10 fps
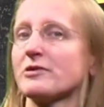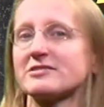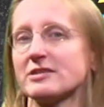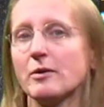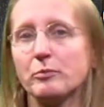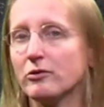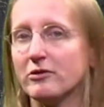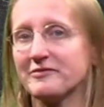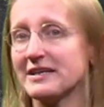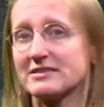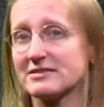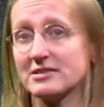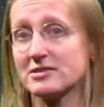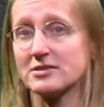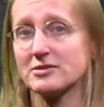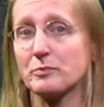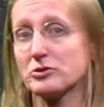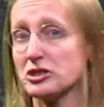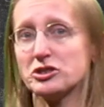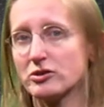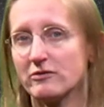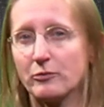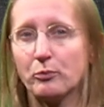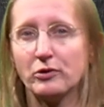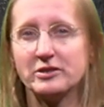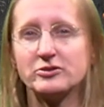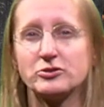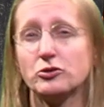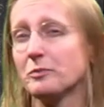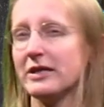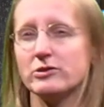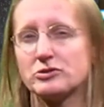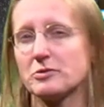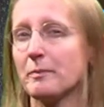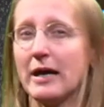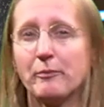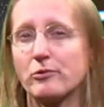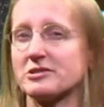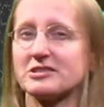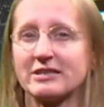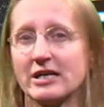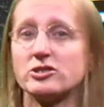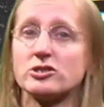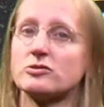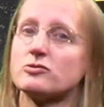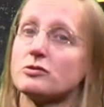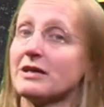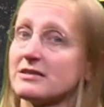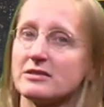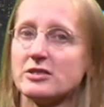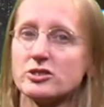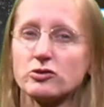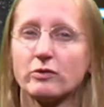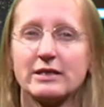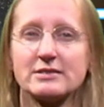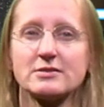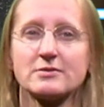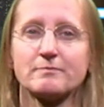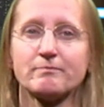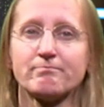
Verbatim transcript: For example, if x is the position of a point, you may use a map or a sketch to get an initial guess.